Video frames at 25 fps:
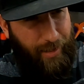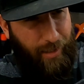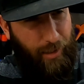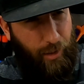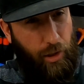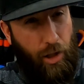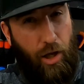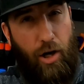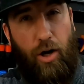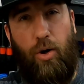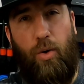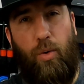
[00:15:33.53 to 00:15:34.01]

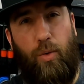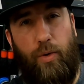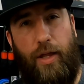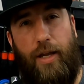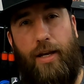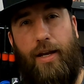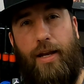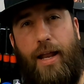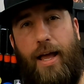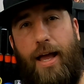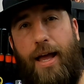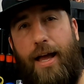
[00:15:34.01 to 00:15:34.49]
glow
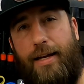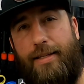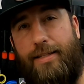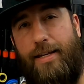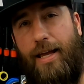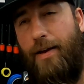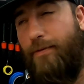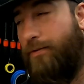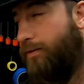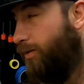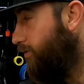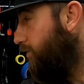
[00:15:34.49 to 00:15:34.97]
that it has
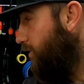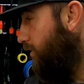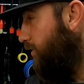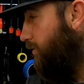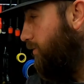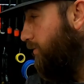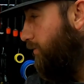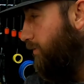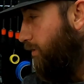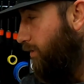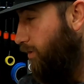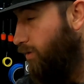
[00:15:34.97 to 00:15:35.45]
after
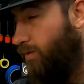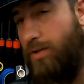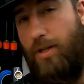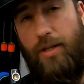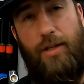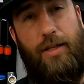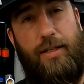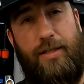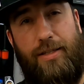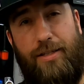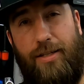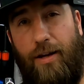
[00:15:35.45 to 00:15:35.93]
just
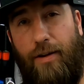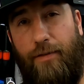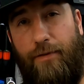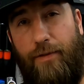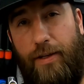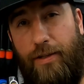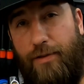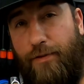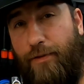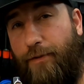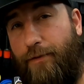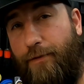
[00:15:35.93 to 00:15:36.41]
using this stuff is